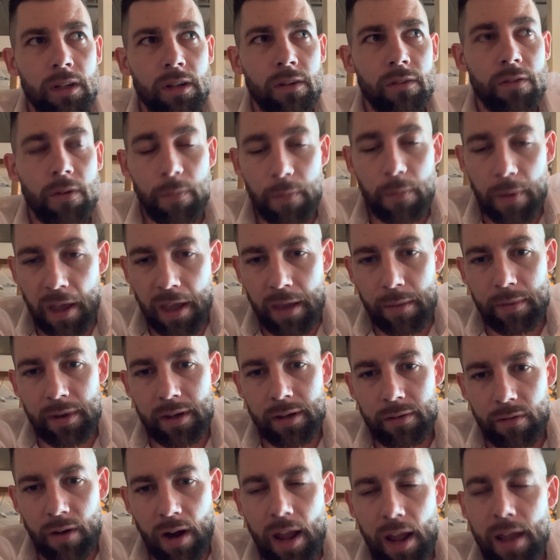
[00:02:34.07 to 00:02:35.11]
For
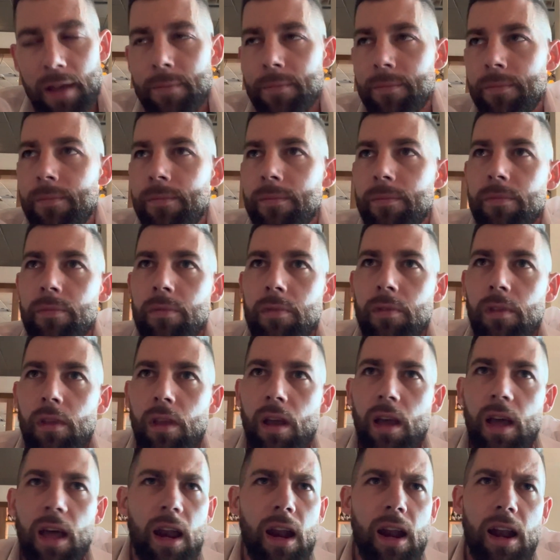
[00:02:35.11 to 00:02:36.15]
payment, right?
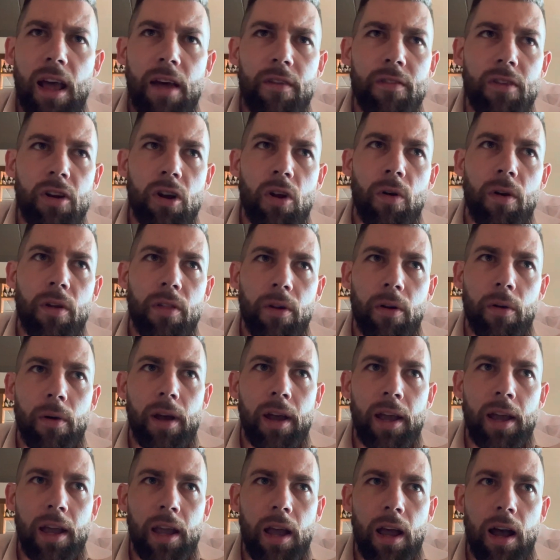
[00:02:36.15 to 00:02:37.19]
I'd have it no other
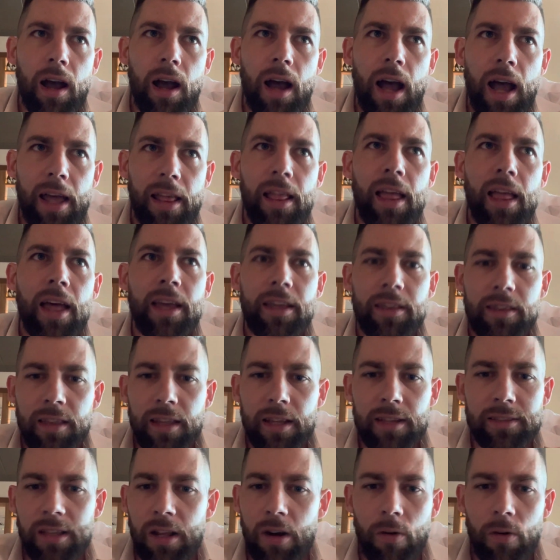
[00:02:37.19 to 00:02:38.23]
way. I like
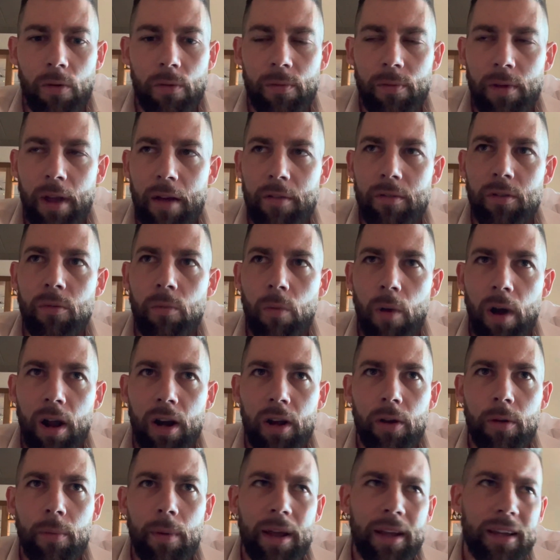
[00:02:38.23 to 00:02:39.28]
this. I don't ever want to
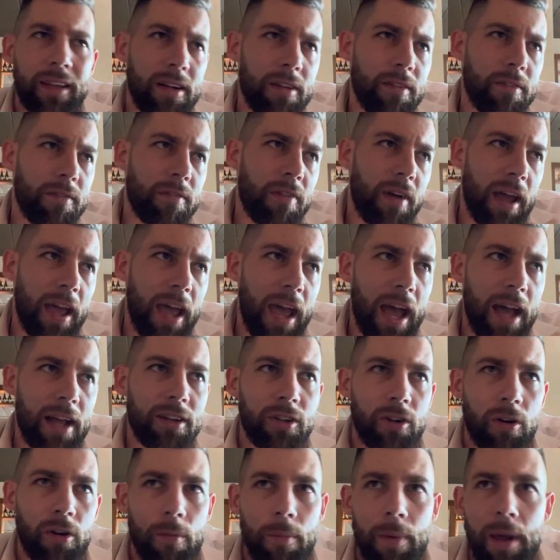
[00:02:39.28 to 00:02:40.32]
go back. And even if I had
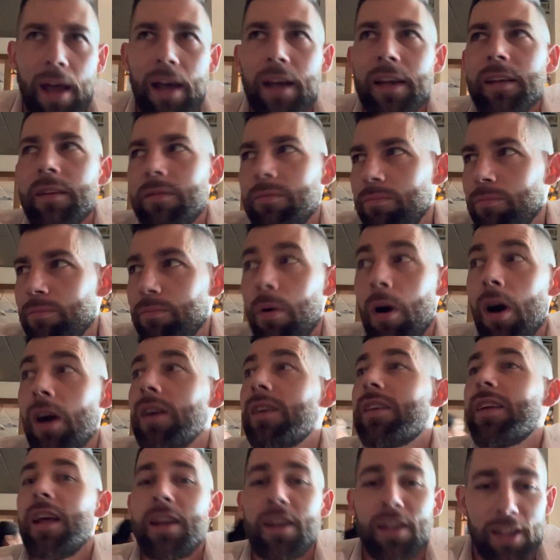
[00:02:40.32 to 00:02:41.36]
to go back and
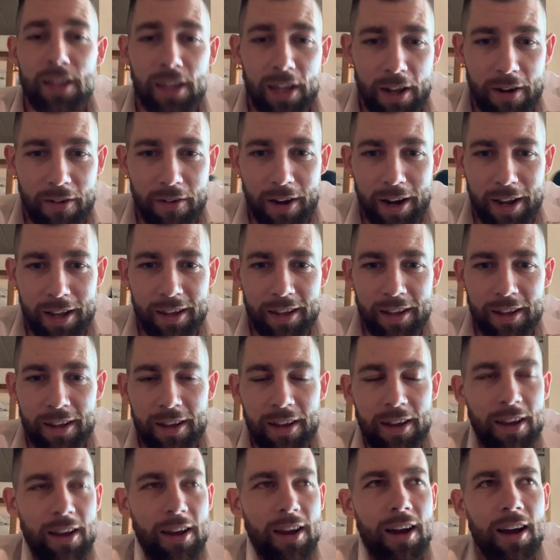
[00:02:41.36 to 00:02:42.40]
bartend again, right?
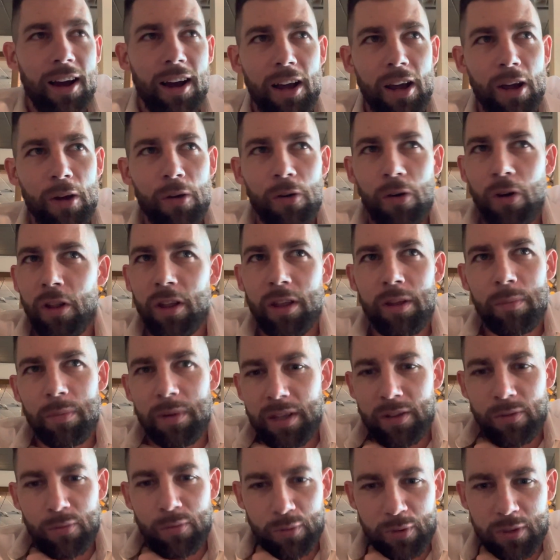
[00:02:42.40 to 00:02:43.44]
It would only
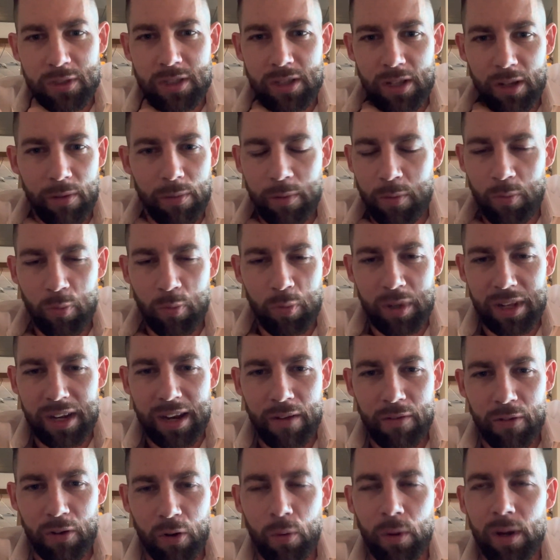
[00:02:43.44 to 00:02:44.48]
be, still, it would be
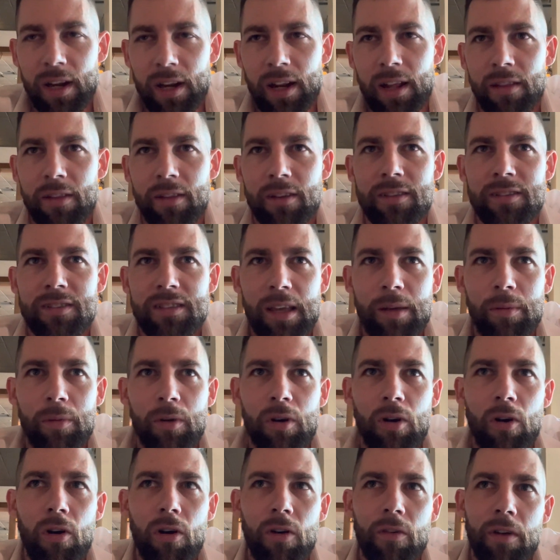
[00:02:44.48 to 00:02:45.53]
never quitting on the same
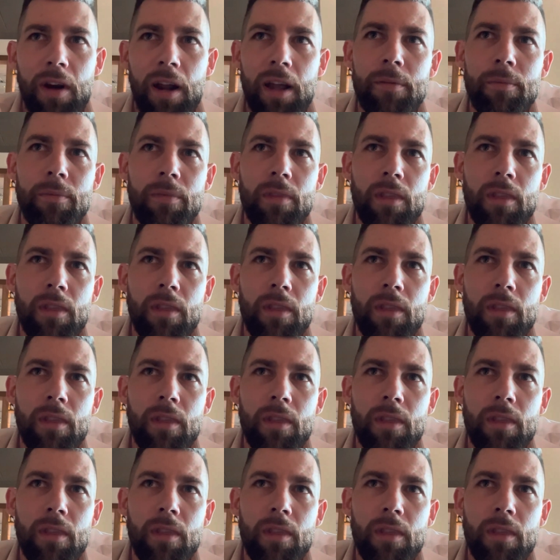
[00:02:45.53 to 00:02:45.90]
goal, right?